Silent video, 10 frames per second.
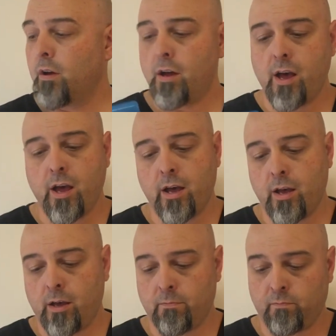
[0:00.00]

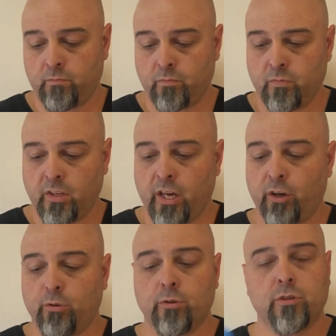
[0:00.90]
Um, and of
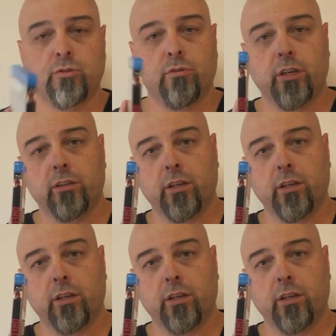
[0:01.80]
course, Dredd,